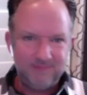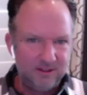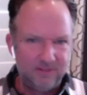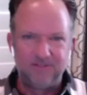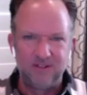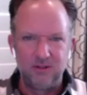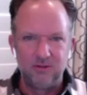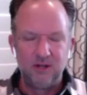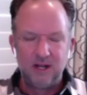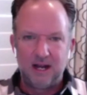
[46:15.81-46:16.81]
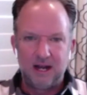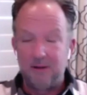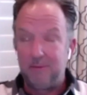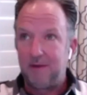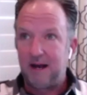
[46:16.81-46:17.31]
the flu.
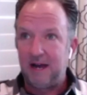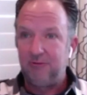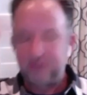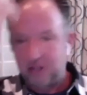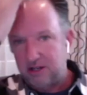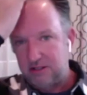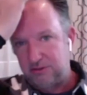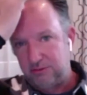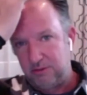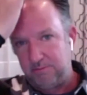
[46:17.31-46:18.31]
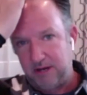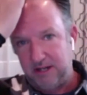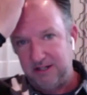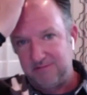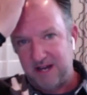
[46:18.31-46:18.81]
Um, I was talking to a
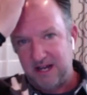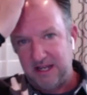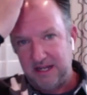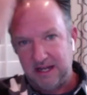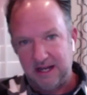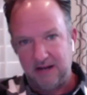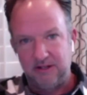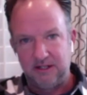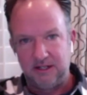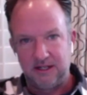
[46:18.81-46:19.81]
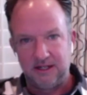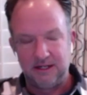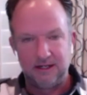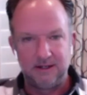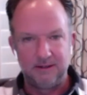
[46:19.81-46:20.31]
buddy of mine out in uh,